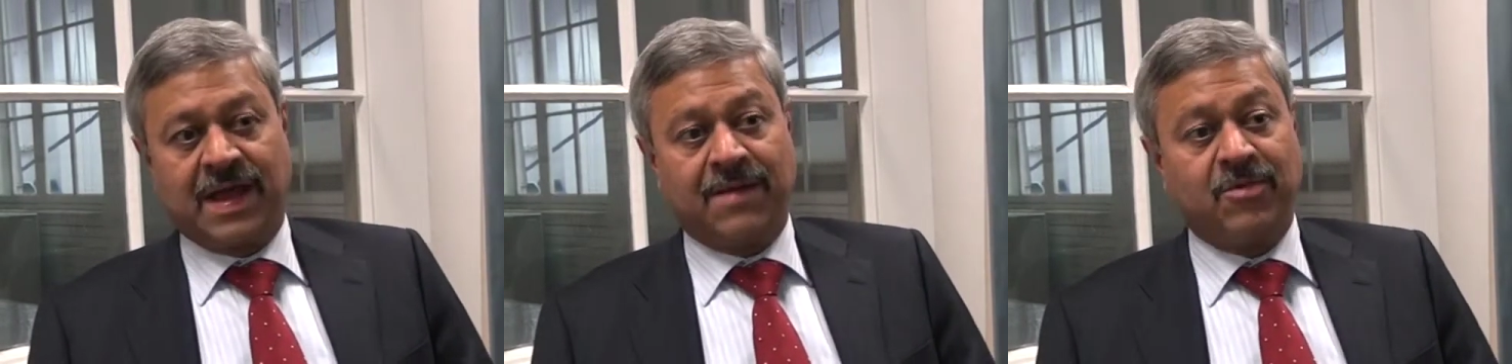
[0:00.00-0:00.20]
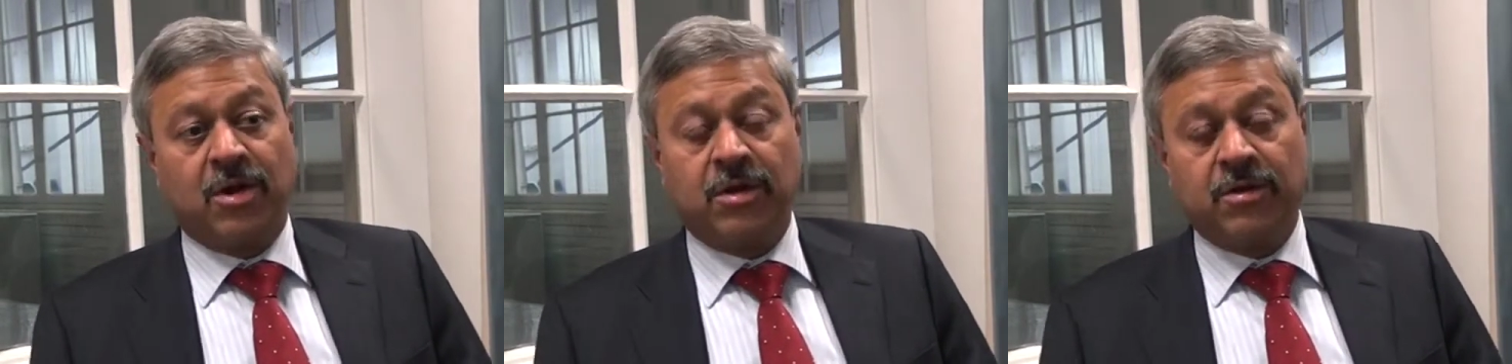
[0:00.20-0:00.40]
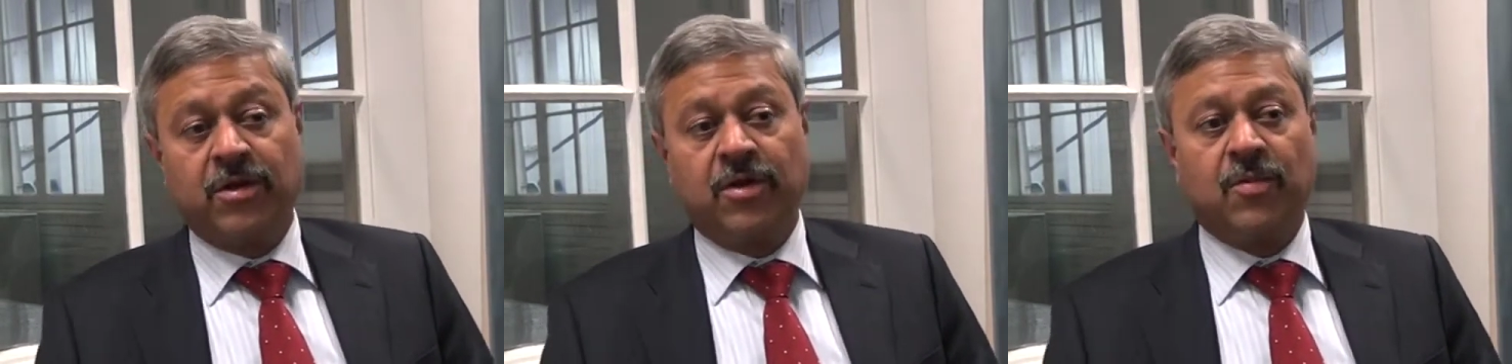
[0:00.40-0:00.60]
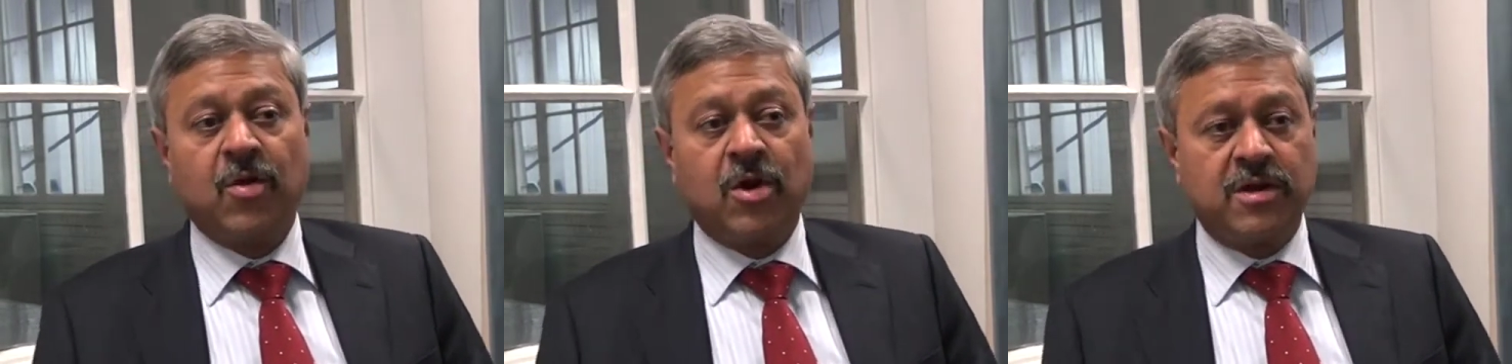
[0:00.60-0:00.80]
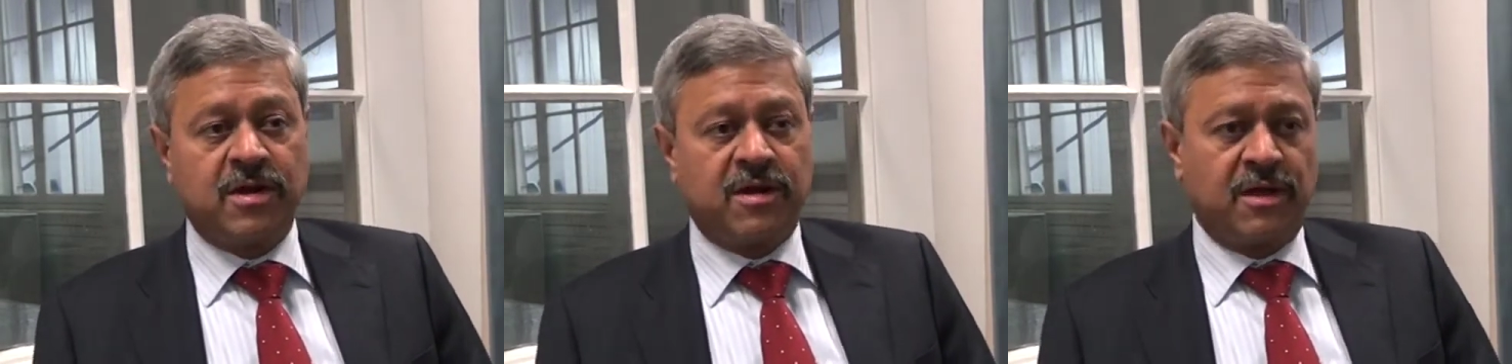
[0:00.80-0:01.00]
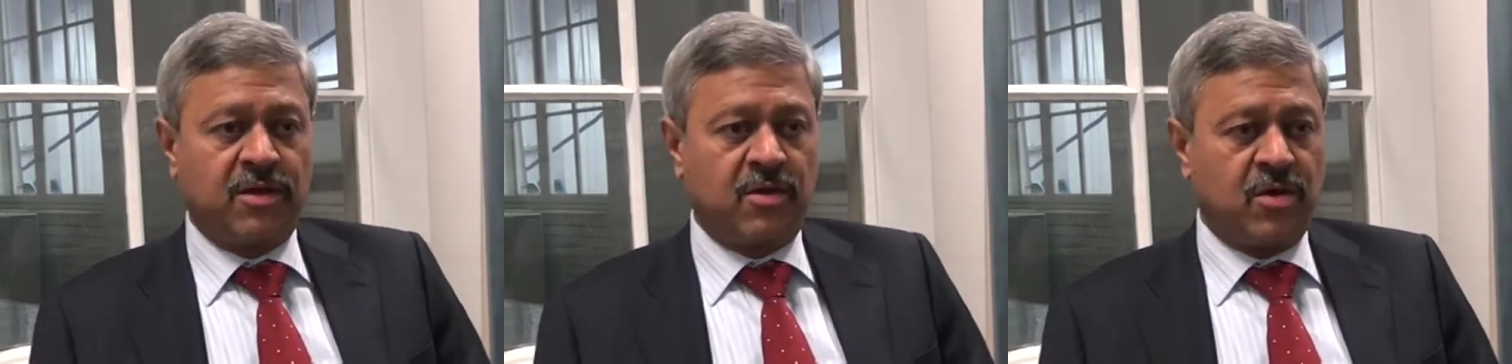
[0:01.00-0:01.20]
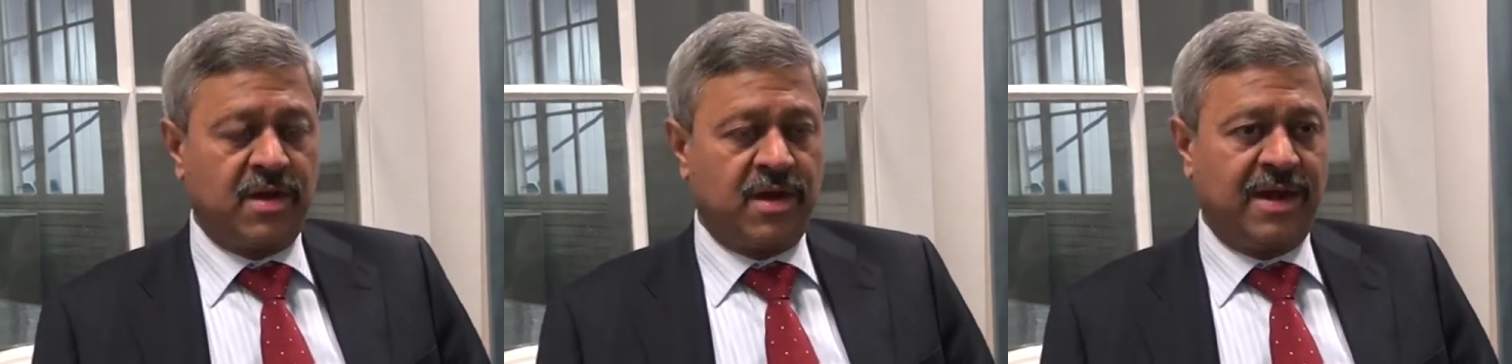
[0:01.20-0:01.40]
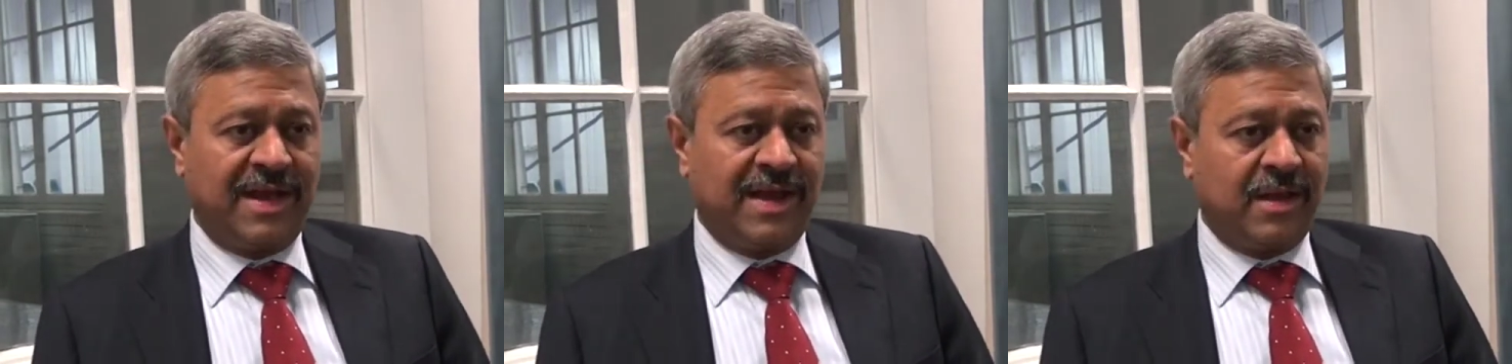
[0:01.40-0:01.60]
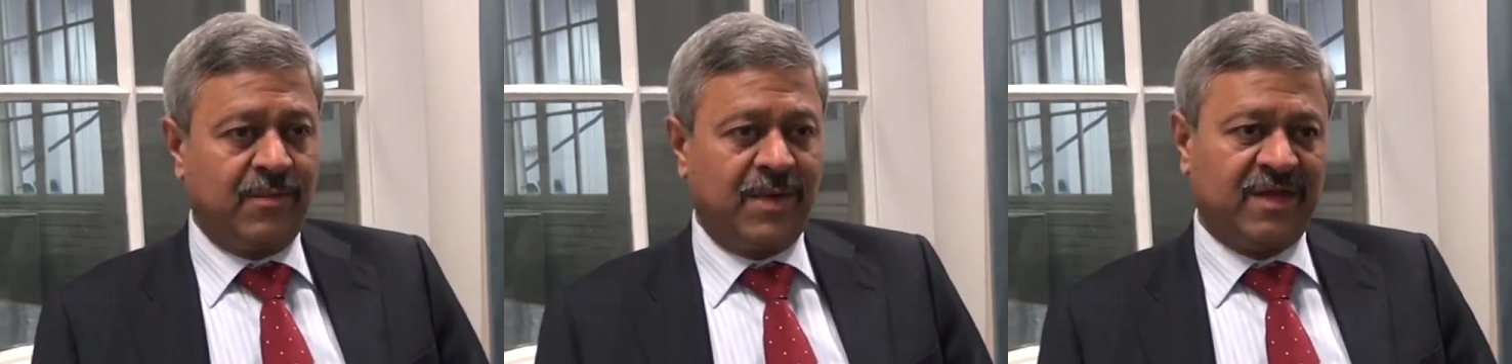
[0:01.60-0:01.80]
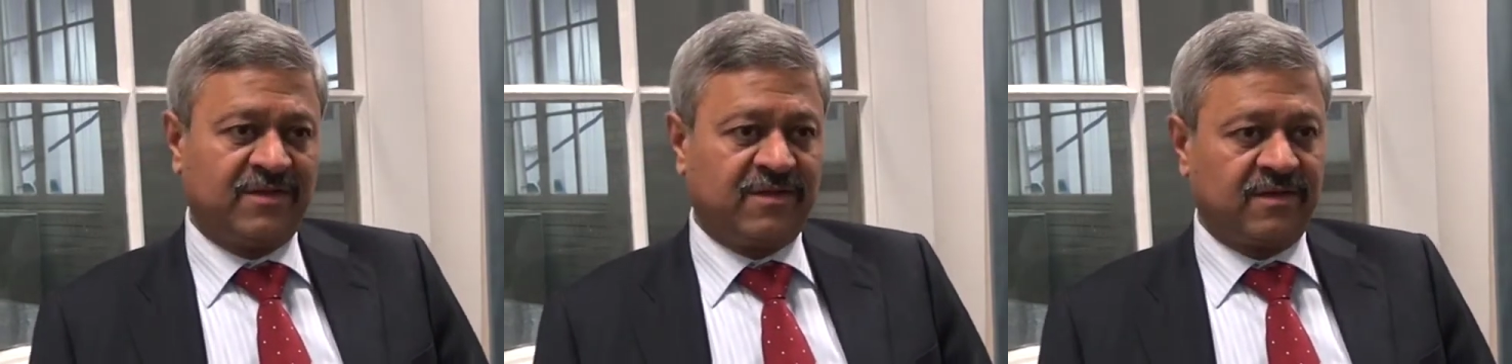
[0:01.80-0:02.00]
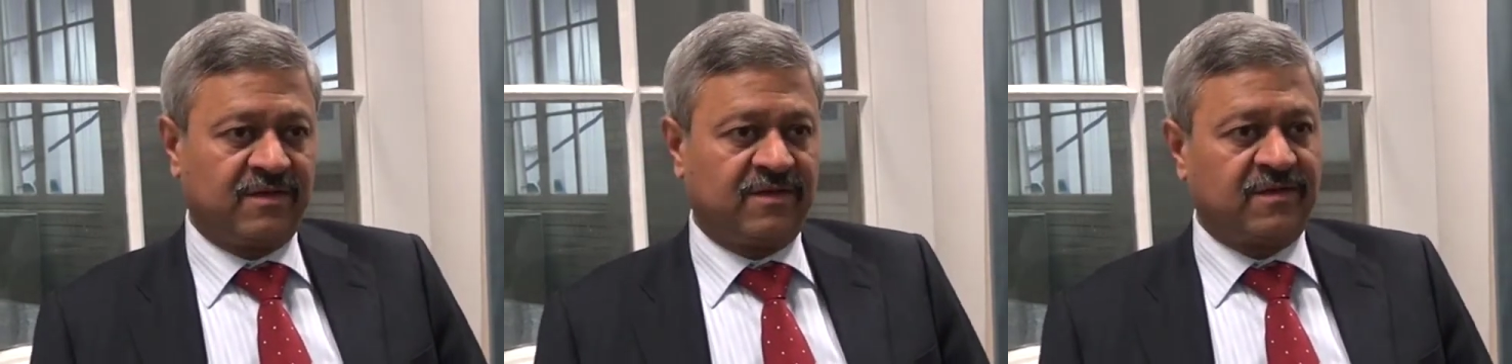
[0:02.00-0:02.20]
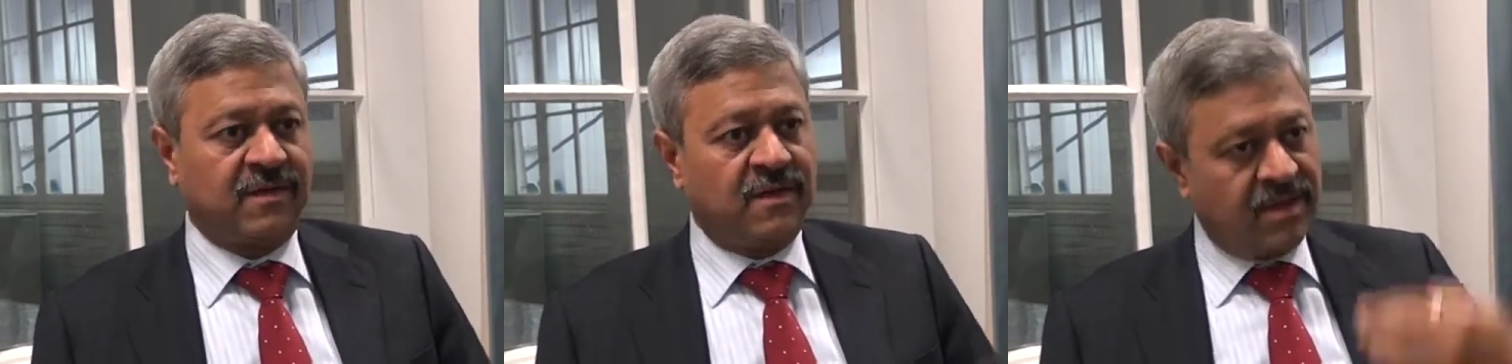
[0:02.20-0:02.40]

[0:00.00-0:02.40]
I'm not going to monitor you on a daily basis.